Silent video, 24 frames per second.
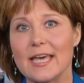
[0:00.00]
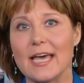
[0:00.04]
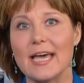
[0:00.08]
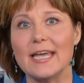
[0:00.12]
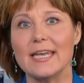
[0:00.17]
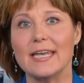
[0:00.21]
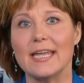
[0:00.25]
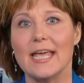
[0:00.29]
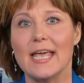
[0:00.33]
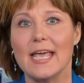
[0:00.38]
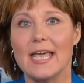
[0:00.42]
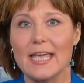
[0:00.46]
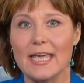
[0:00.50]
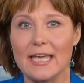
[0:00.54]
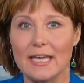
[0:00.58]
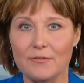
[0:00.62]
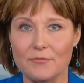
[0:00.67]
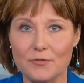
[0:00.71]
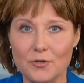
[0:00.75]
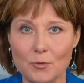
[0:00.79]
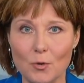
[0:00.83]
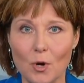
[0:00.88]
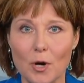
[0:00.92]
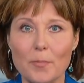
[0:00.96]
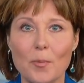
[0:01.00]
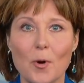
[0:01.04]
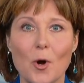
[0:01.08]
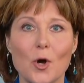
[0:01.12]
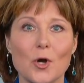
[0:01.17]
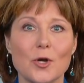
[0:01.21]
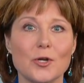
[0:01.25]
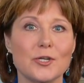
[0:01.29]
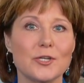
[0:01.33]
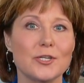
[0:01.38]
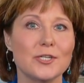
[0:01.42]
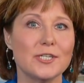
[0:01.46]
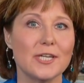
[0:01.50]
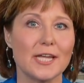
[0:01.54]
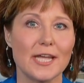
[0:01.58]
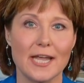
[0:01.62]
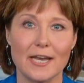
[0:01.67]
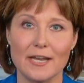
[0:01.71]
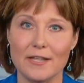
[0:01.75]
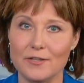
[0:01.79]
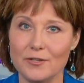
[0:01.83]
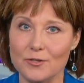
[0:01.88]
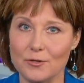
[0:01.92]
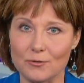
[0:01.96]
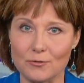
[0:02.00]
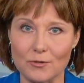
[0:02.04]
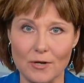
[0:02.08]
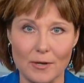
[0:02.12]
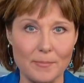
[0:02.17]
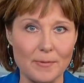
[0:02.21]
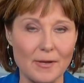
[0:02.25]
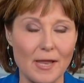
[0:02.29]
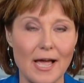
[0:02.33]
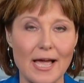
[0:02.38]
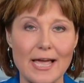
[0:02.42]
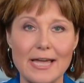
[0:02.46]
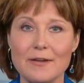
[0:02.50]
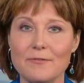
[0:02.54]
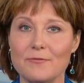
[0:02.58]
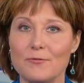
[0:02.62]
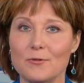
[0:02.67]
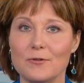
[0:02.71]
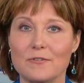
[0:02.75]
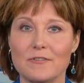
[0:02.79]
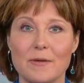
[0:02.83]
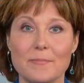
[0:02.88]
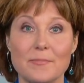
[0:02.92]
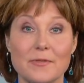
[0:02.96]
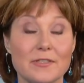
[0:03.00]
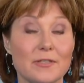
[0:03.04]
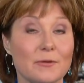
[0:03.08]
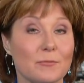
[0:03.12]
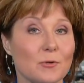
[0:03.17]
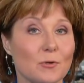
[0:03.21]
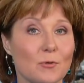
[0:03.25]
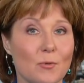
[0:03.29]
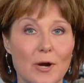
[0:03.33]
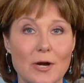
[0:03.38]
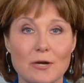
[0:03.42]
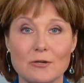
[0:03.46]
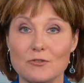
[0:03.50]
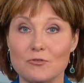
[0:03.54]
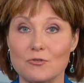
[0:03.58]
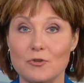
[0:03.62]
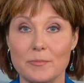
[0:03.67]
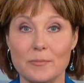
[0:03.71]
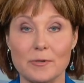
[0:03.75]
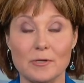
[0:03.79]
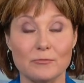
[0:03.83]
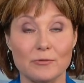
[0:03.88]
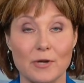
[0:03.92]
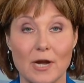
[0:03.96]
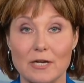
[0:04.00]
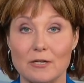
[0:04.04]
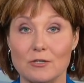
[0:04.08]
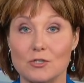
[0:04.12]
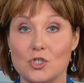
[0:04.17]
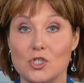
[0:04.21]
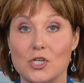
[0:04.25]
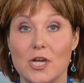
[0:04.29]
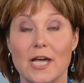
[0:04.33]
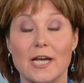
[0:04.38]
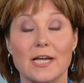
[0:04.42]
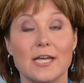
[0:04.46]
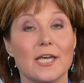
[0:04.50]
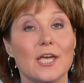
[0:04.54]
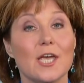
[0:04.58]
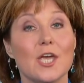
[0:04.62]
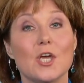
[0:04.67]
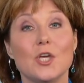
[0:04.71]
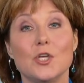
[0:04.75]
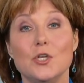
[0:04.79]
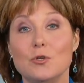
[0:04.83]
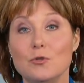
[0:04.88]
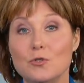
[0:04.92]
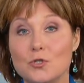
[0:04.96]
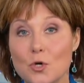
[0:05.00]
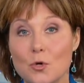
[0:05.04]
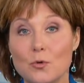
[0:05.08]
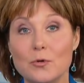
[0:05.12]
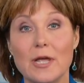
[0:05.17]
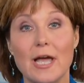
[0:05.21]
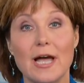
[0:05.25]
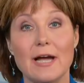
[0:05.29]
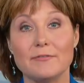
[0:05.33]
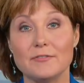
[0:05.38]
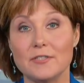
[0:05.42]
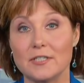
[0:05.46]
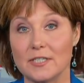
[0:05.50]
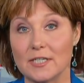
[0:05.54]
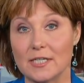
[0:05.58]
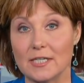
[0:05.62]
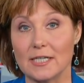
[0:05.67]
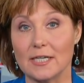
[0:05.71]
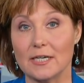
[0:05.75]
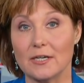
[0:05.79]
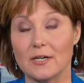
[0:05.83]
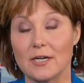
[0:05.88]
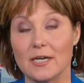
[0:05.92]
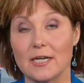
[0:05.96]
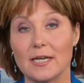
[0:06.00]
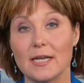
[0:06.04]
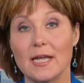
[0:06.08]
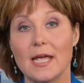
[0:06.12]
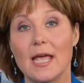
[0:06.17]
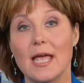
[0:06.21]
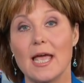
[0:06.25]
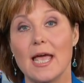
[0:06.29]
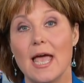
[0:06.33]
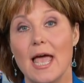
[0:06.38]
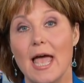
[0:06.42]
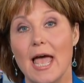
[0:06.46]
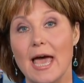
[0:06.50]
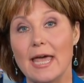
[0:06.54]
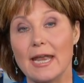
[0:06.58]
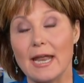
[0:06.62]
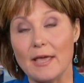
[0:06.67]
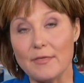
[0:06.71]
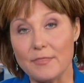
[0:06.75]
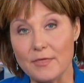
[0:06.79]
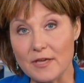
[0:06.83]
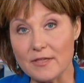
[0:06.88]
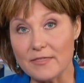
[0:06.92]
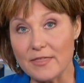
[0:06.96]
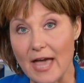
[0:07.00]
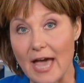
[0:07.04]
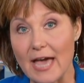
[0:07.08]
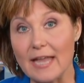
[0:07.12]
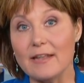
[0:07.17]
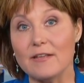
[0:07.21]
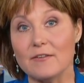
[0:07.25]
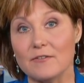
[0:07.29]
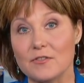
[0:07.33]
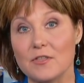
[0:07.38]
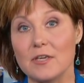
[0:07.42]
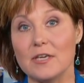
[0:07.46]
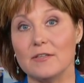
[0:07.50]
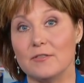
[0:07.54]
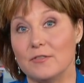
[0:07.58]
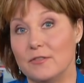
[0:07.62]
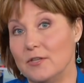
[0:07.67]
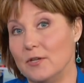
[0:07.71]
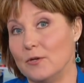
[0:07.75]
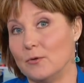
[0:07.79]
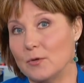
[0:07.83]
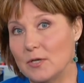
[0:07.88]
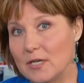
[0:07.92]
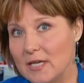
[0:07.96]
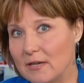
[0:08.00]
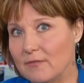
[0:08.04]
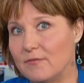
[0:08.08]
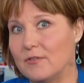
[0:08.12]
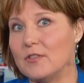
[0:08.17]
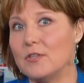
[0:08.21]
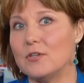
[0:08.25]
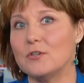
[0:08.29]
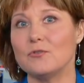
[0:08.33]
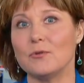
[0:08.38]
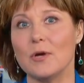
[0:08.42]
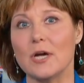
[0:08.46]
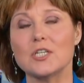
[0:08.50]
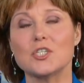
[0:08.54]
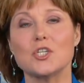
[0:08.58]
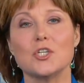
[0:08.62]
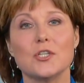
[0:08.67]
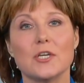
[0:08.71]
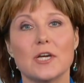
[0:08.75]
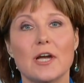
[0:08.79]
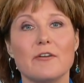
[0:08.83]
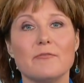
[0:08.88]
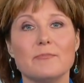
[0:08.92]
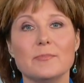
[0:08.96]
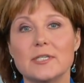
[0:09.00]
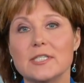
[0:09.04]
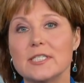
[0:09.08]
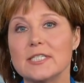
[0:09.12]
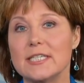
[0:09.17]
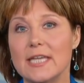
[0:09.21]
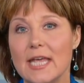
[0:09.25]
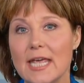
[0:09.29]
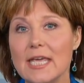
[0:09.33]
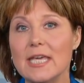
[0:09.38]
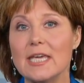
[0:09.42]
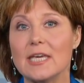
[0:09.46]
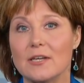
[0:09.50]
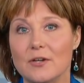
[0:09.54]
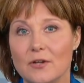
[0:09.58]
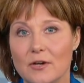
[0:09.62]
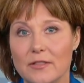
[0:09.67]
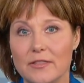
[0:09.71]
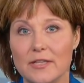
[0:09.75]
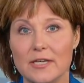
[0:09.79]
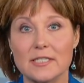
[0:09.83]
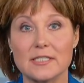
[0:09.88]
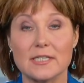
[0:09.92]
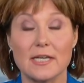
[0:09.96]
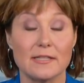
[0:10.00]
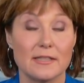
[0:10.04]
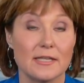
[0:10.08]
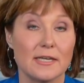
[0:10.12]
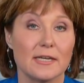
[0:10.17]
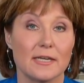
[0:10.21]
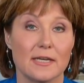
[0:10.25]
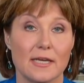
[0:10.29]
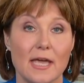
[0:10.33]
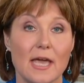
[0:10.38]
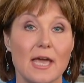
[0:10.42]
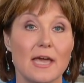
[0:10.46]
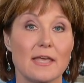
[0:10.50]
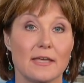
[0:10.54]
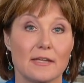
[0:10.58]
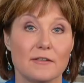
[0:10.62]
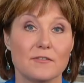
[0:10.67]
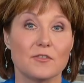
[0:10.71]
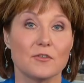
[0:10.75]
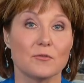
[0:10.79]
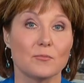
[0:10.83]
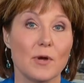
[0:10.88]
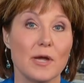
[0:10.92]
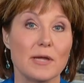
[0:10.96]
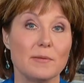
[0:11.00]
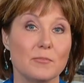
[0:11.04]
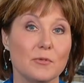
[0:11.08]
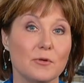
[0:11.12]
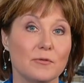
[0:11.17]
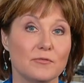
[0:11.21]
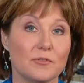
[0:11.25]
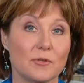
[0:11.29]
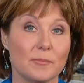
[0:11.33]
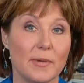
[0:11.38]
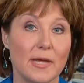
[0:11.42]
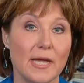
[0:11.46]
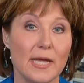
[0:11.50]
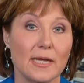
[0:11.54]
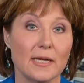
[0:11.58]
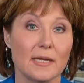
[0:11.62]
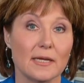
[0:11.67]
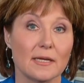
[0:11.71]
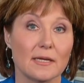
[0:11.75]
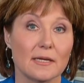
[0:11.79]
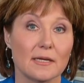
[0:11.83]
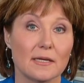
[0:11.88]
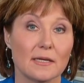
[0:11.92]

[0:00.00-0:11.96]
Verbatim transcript: that if you are pardoned and it, you're applying for something that requires a criminal record check, you don't have to declare it. And I think that is, it, you know, given the direction the government's taken on this, I think it's the right move to make.